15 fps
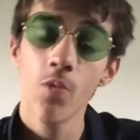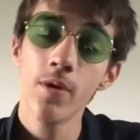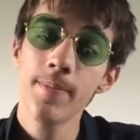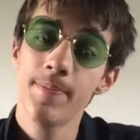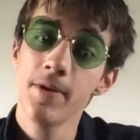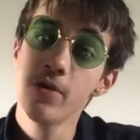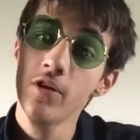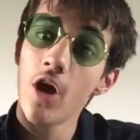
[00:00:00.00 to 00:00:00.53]

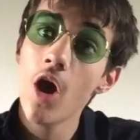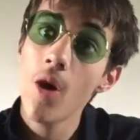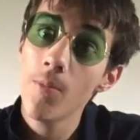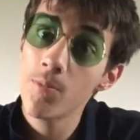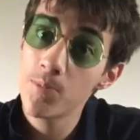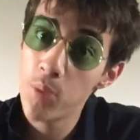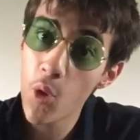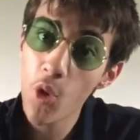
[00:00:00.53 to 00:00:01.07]
would build
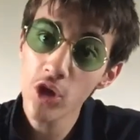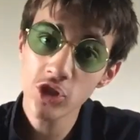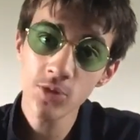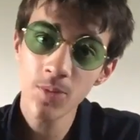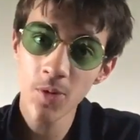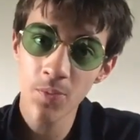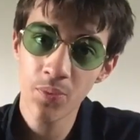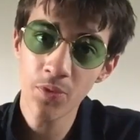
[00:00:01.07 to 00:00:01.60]
a
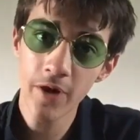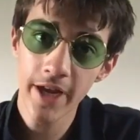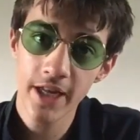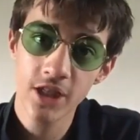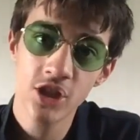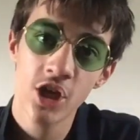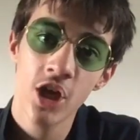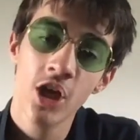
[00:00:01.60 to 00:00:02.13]
portable
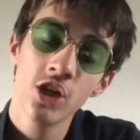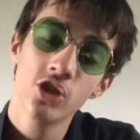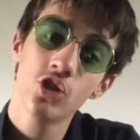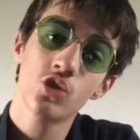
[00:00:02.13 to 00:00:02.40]
bridge to